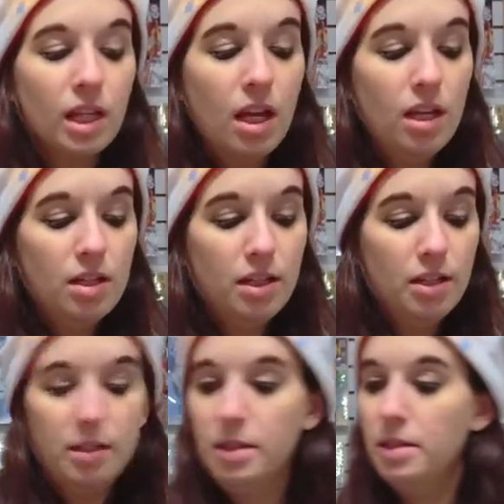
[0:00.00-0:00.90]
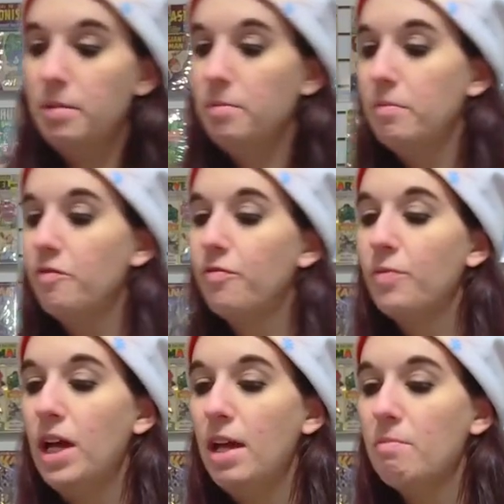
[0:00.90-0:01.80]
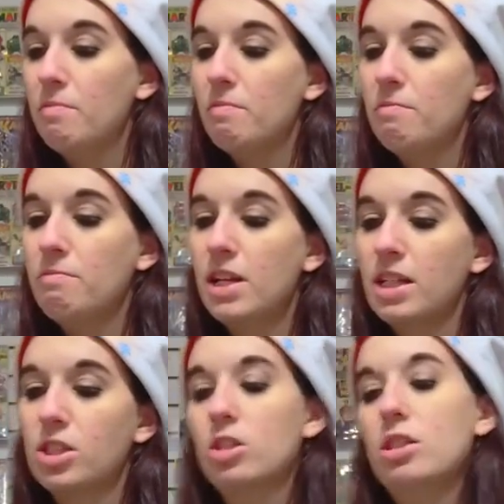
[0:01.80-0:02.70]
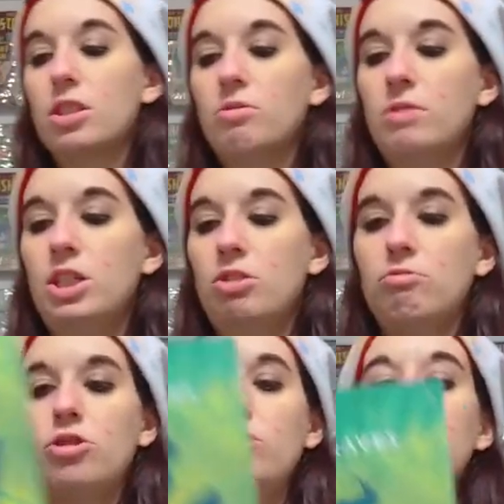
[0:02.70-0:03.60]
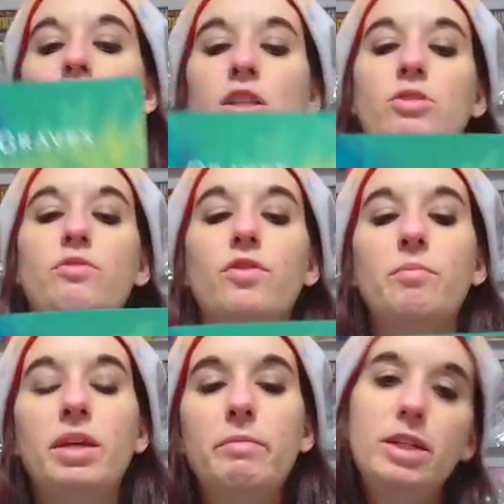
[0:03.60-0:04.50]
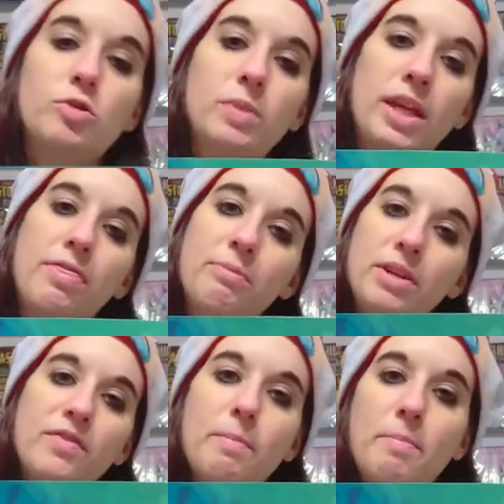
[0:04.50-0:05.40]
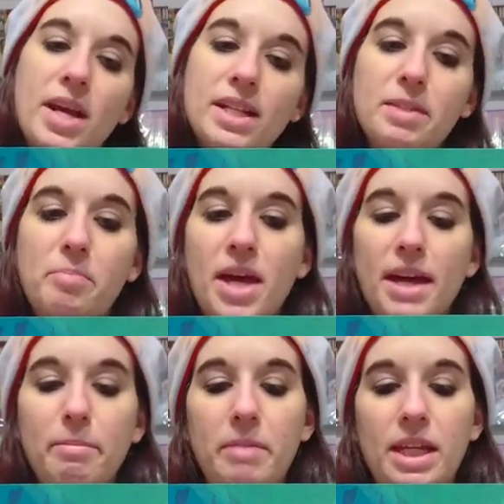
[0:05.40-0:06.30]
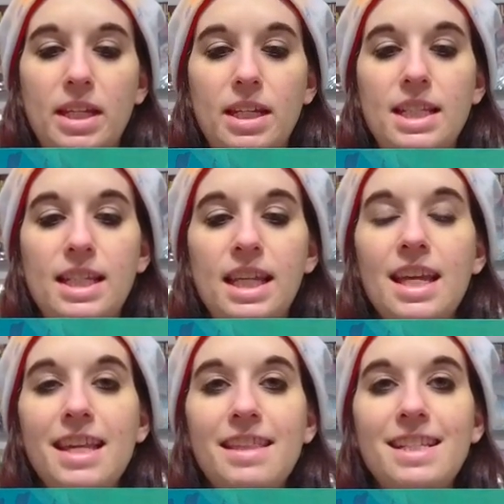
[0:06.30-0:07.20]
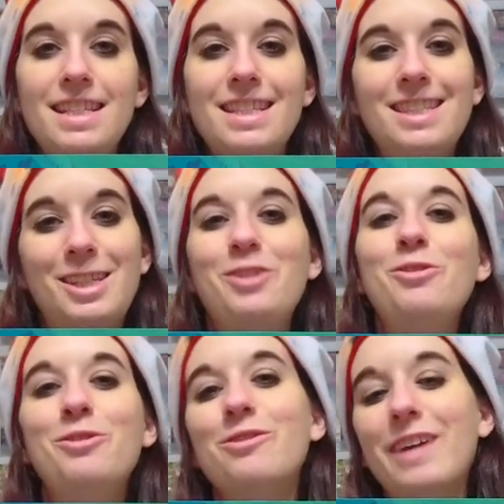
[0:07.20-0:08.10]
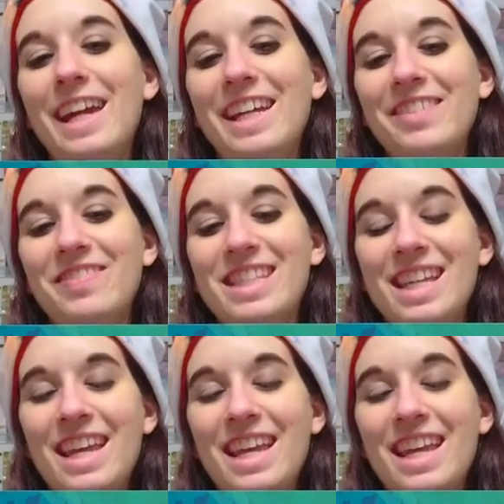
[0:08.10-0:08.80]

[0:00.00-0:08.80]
Um, uh, next, also issue two, also from Image. We had three of them back to back, making it easy. This is Two Graves.